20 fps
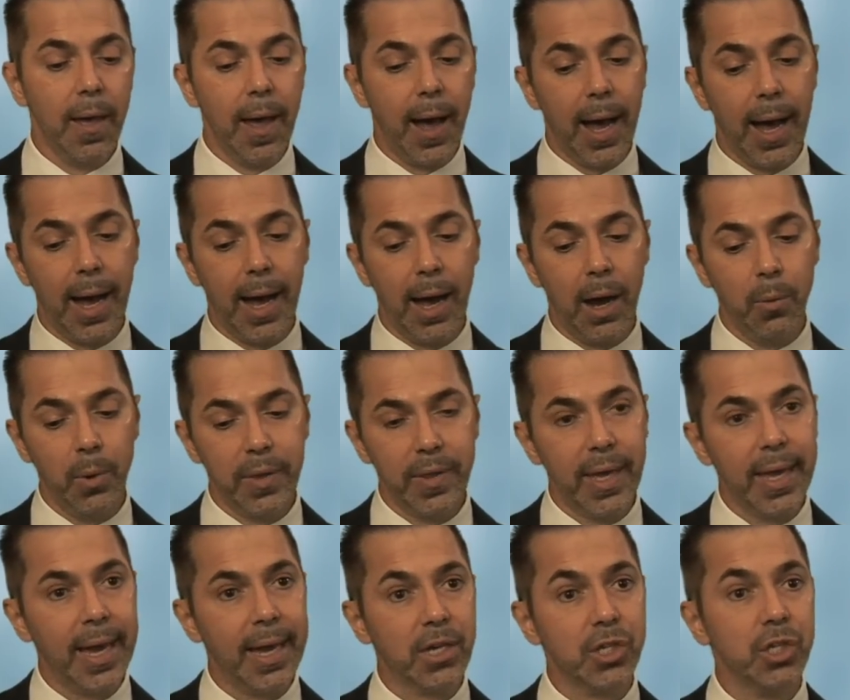uh, where
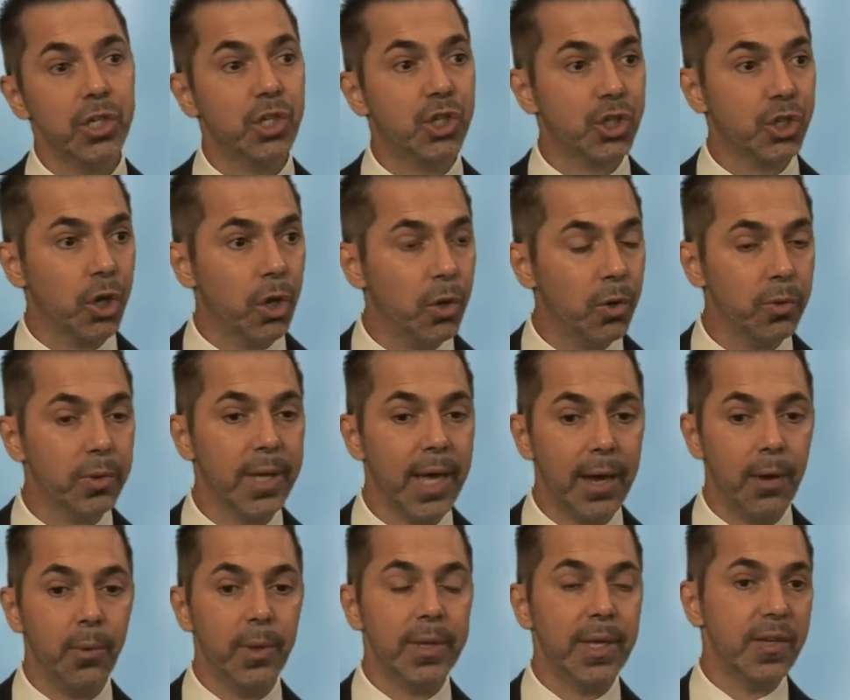they actually showed
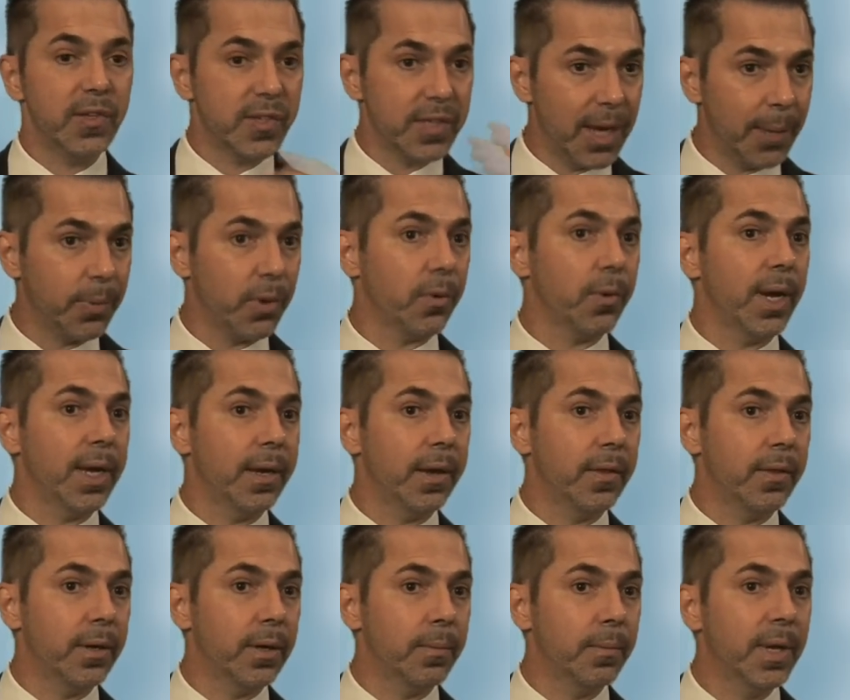that when they
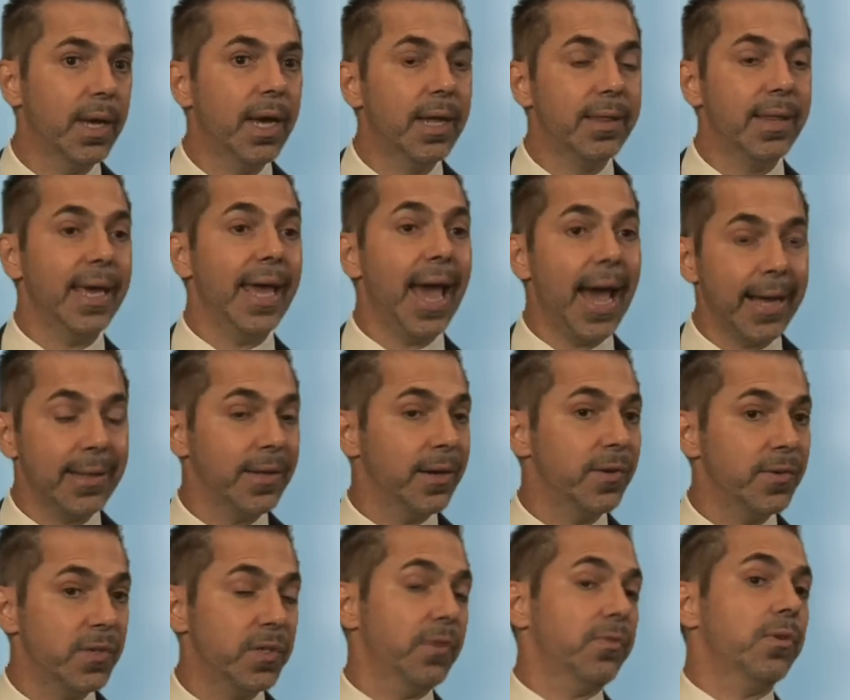separated them, they acted
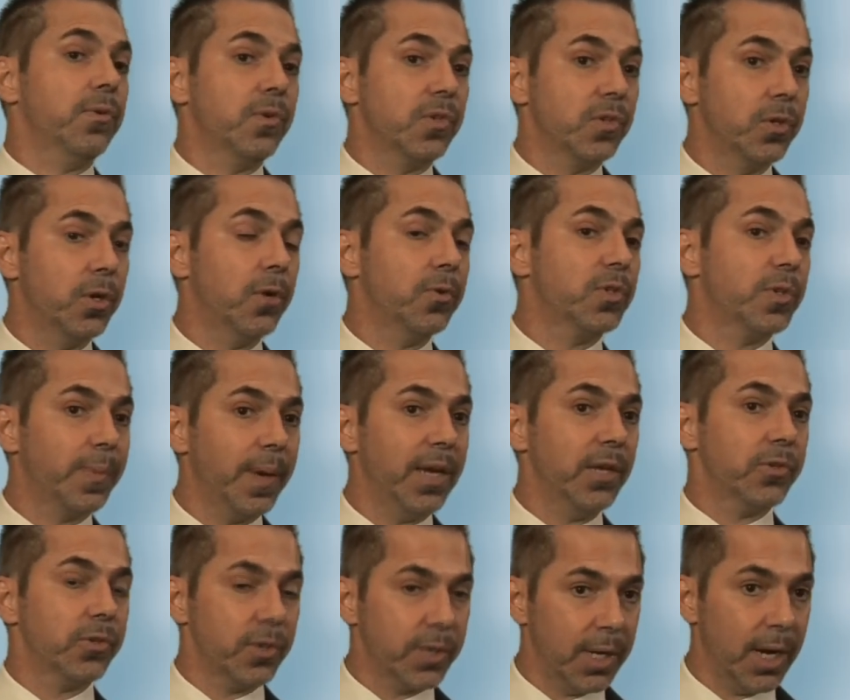as if there was no
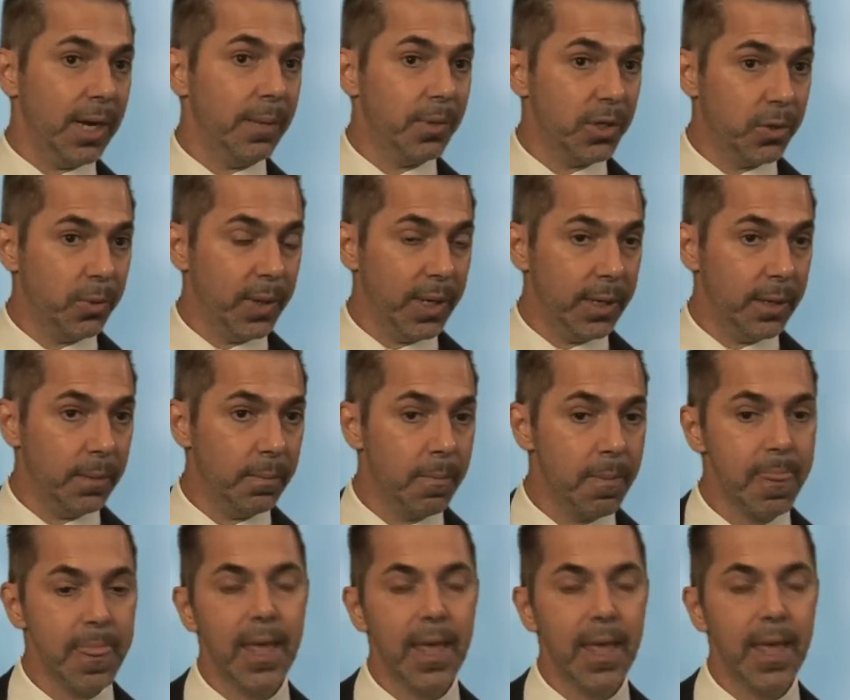space or time between them.